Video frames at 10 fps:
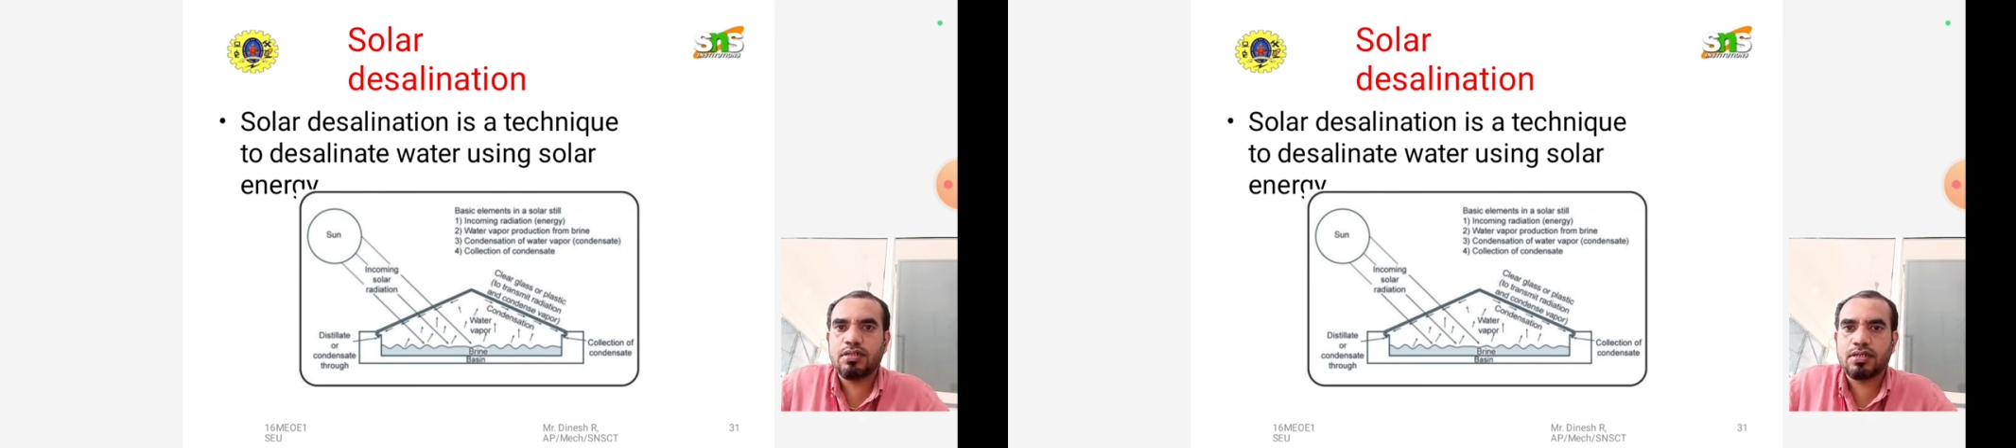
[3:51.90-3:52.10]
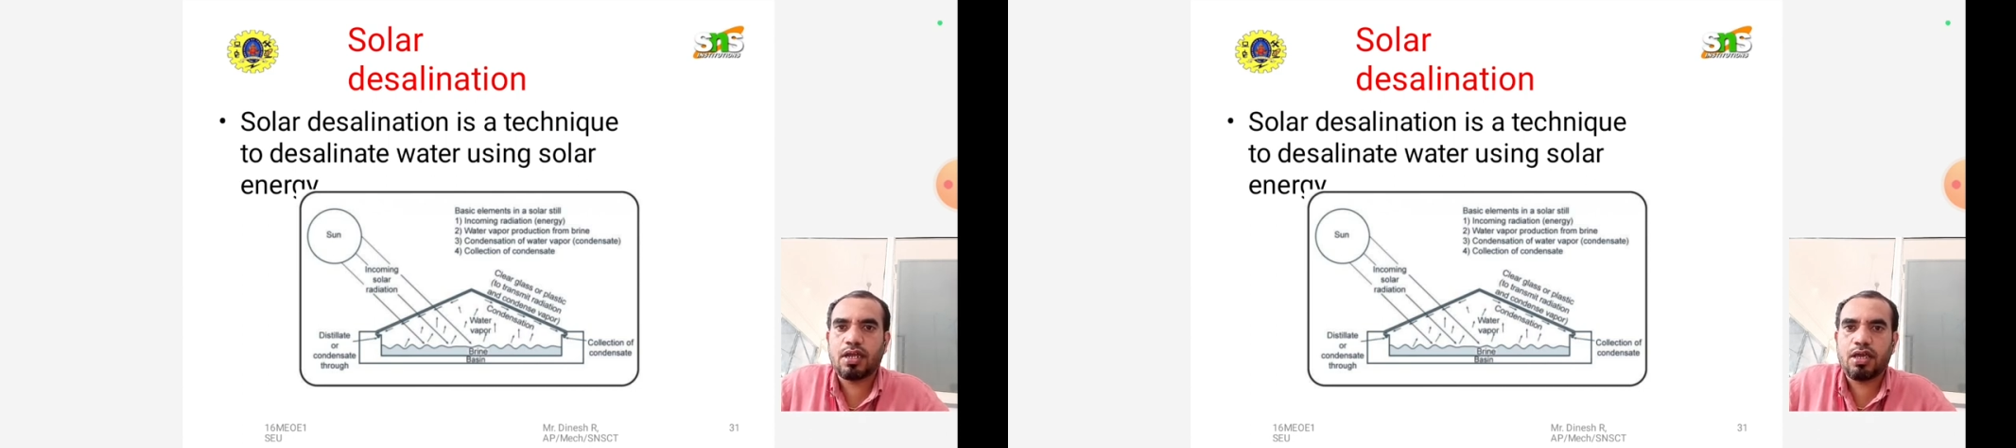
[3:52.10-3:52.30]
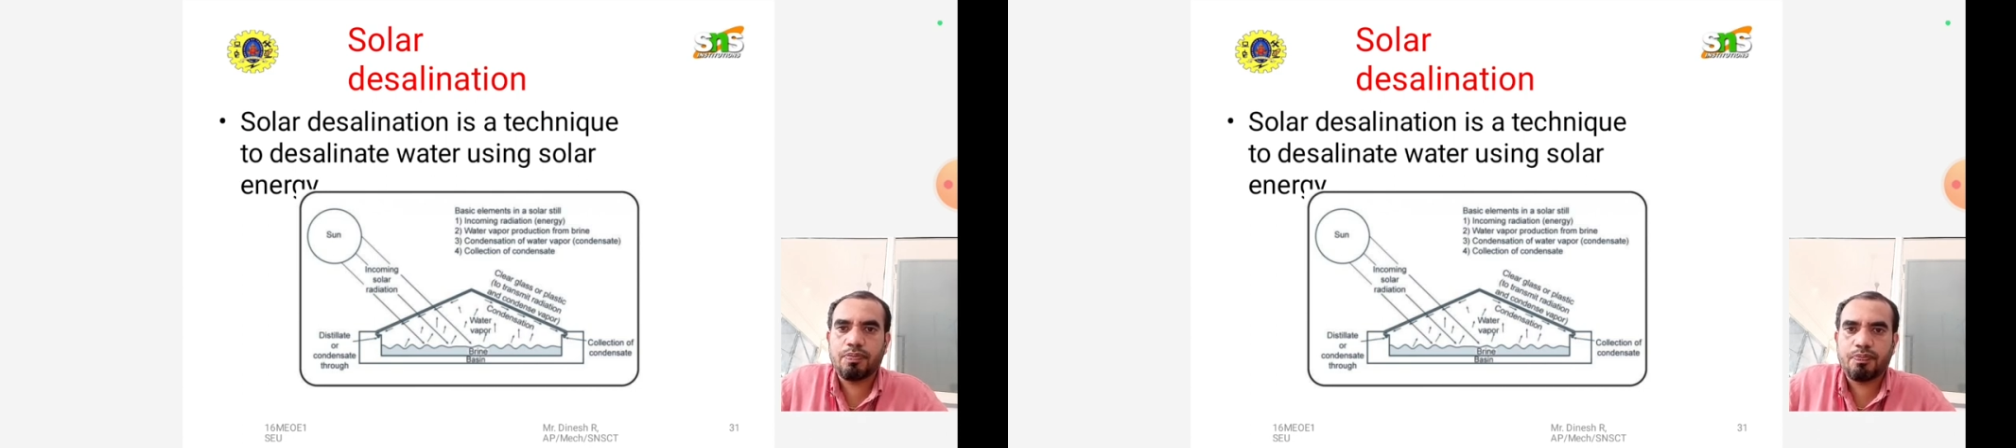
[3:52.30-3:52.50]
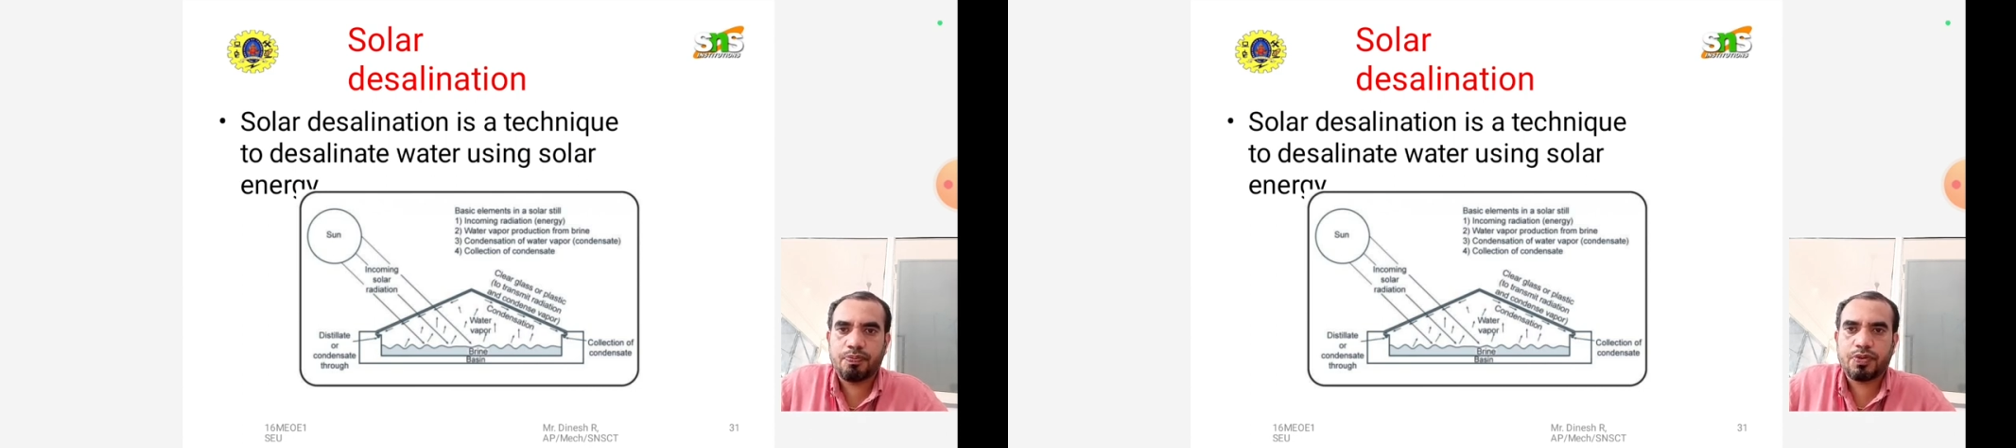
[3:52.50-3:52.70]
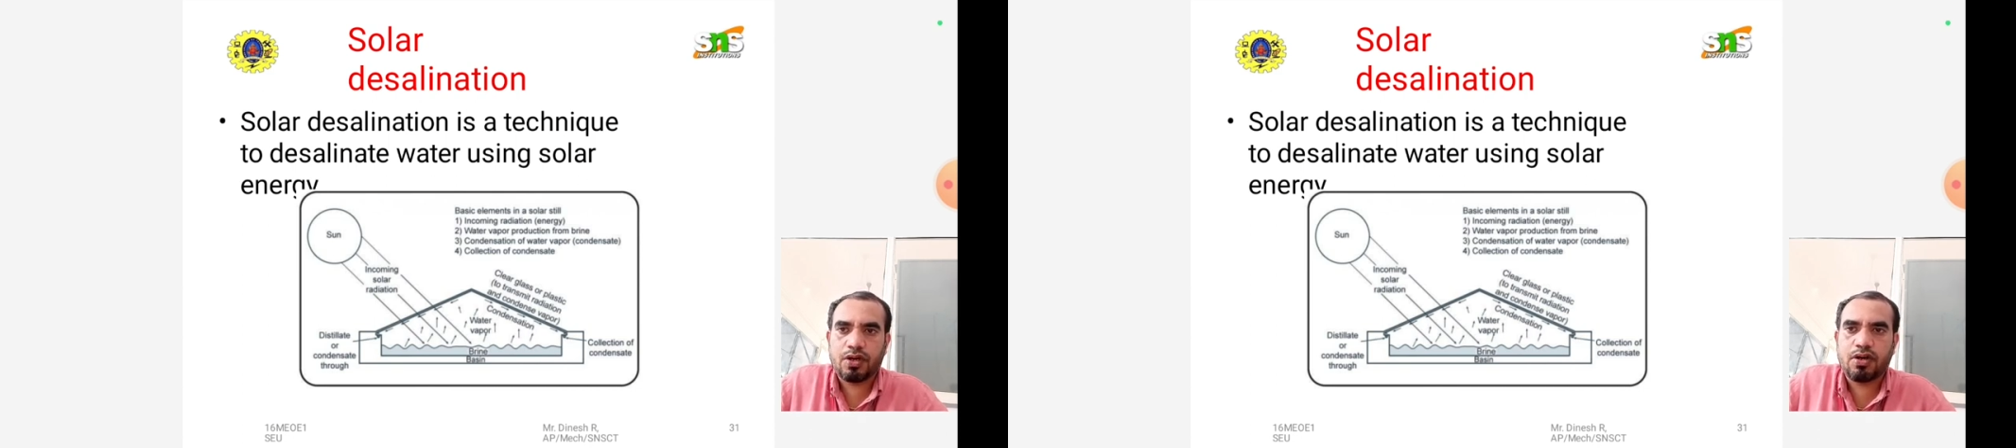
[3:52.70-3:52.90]
type
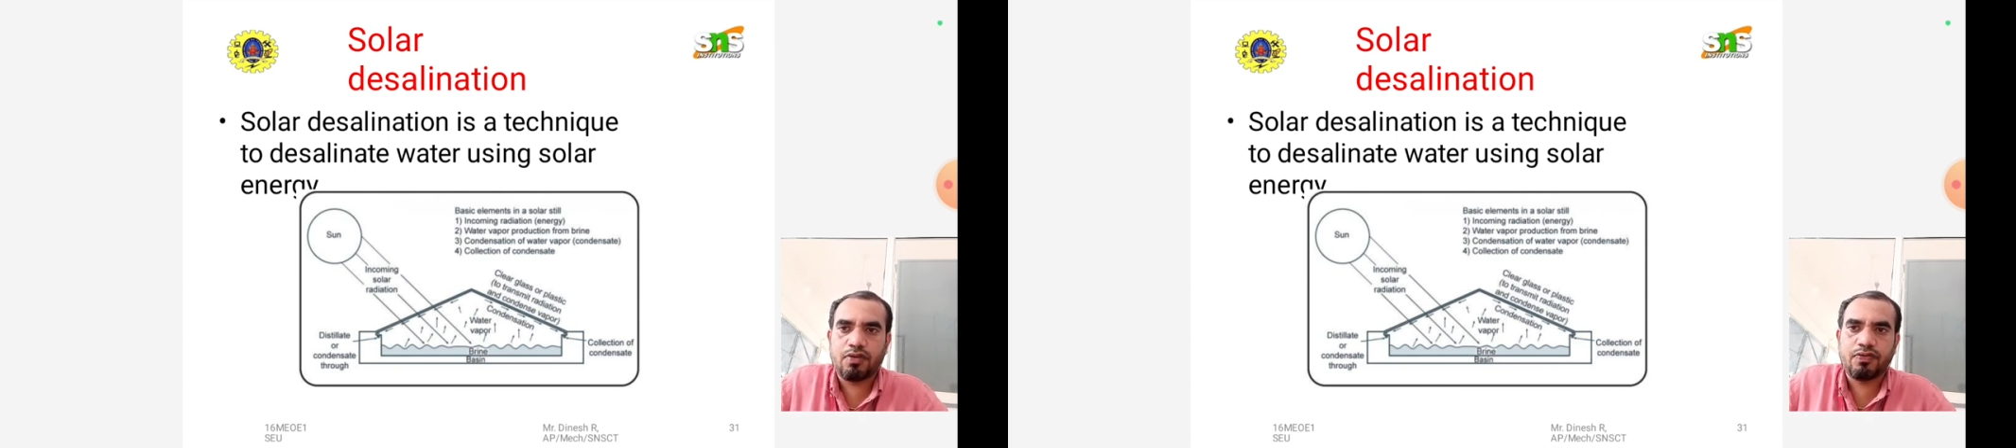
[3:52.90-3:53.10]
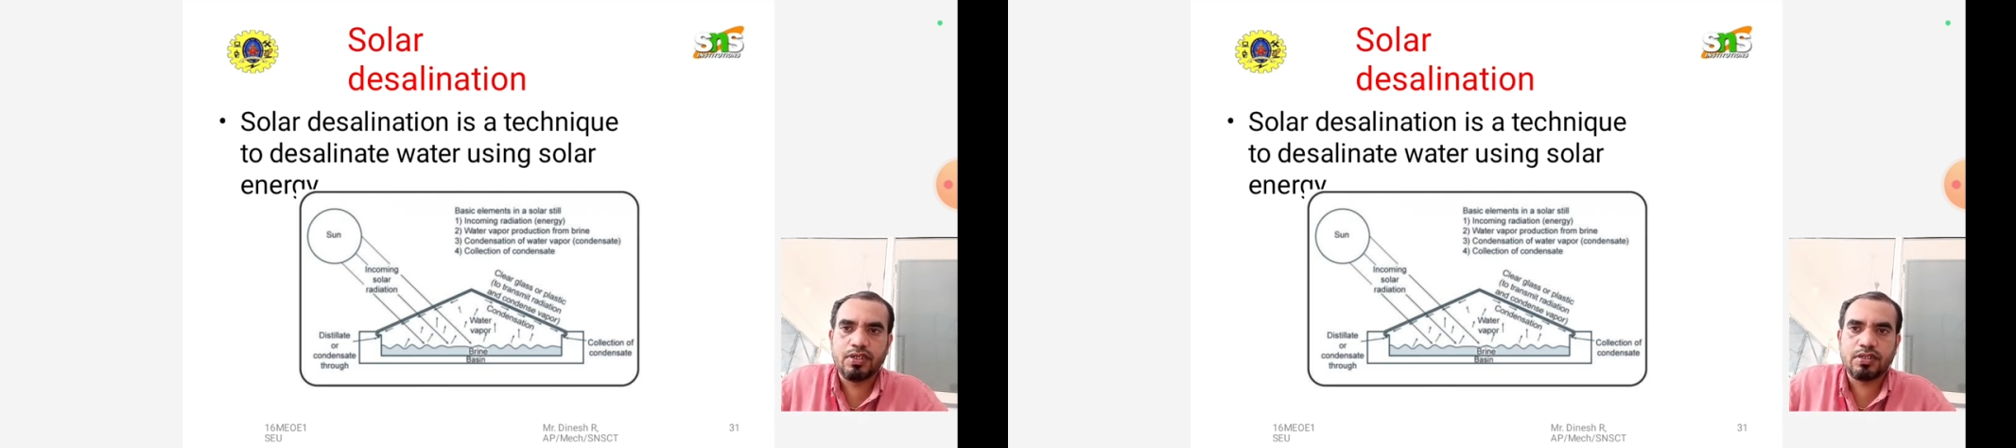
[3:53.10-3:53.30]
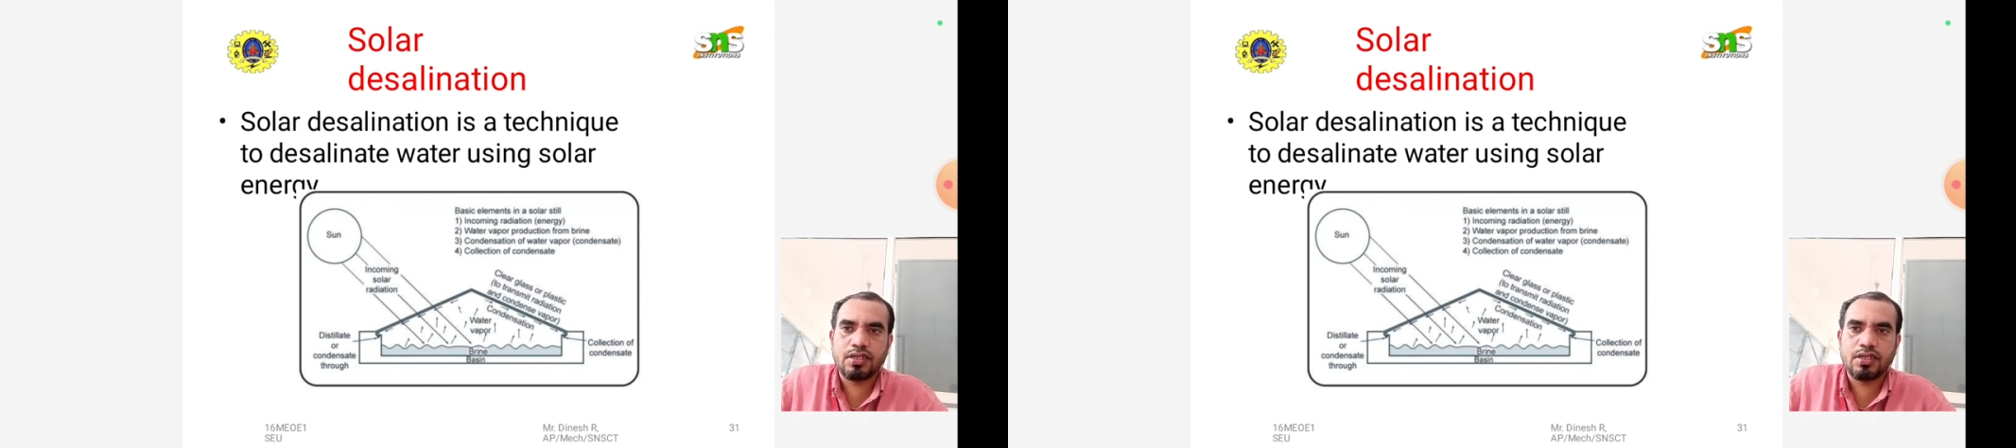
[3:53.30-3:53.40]
of this